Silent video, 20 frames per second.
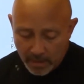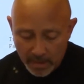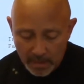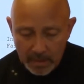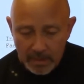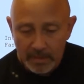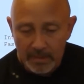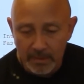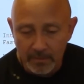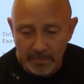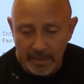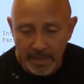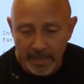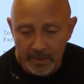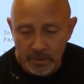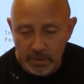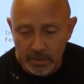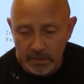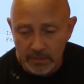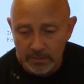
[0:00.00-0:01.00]

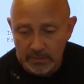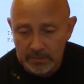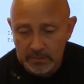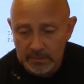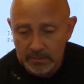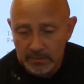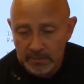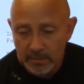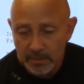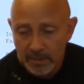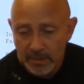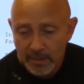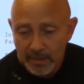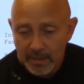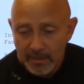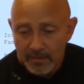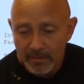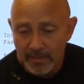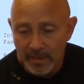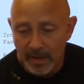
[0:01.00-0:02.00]
Imagine
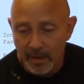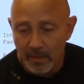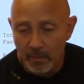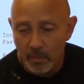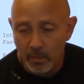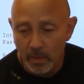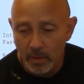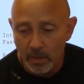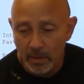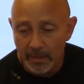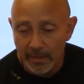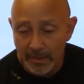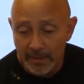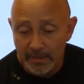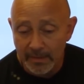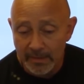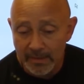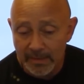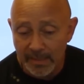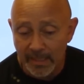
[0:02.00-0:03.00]
that we're in
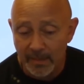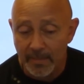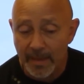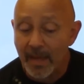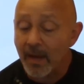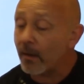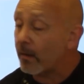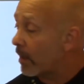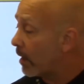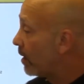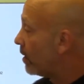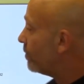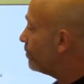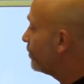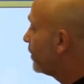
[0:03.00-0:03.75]
the same area,